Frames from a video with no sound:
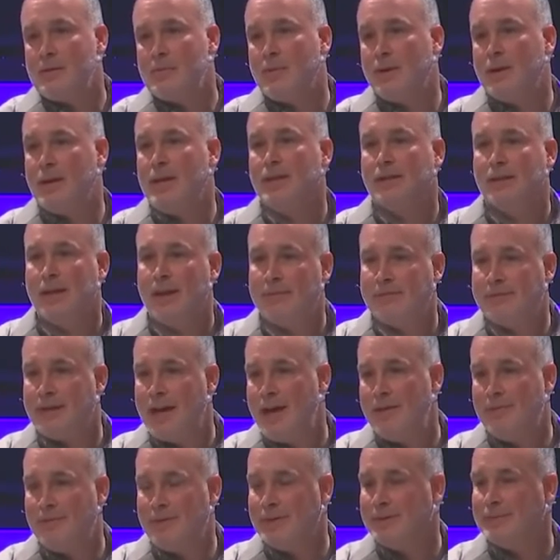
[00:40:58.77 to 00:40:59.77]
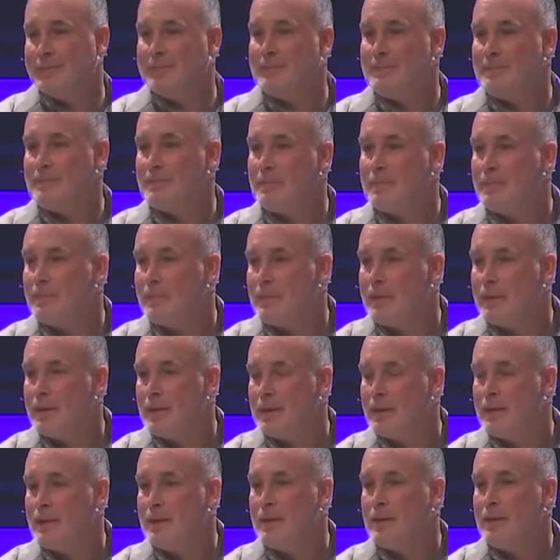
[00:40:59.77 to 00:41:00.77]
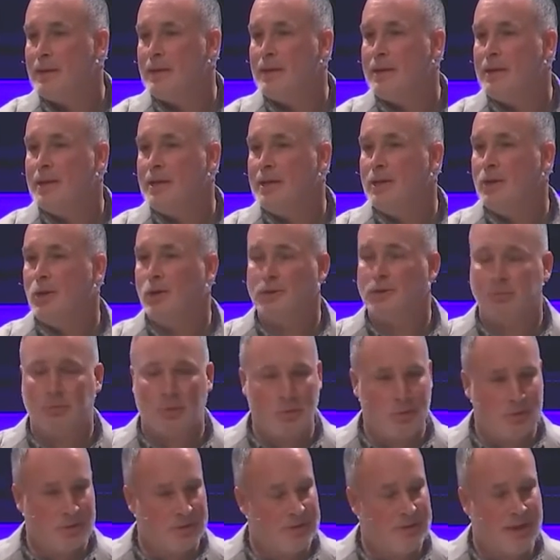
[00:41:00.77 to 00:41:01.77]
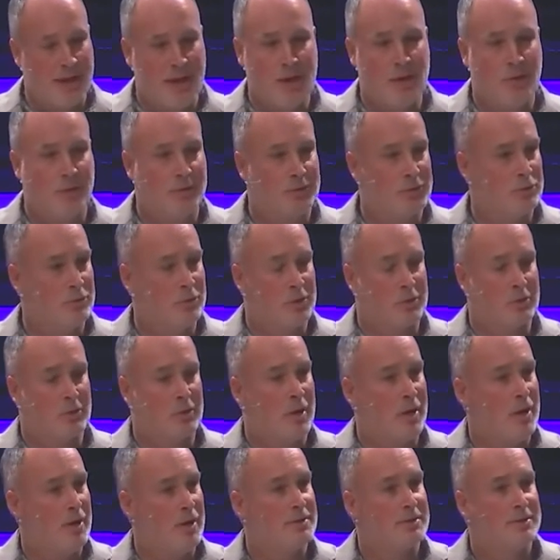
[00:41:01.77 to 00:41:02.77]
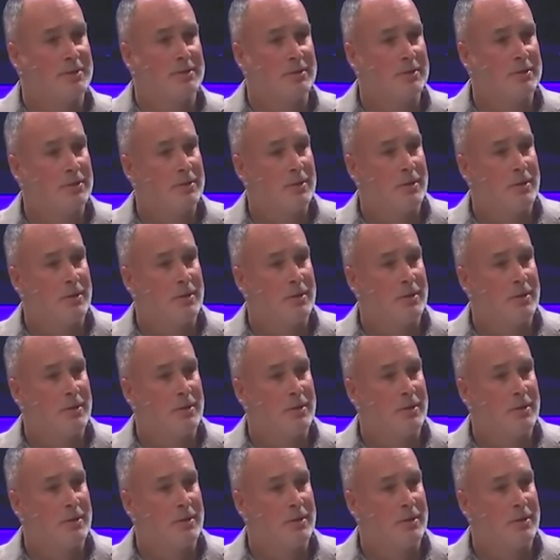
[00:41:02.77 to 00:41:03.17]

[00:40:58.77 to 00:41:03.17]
but he left heaven and ultimately was nailed to a cross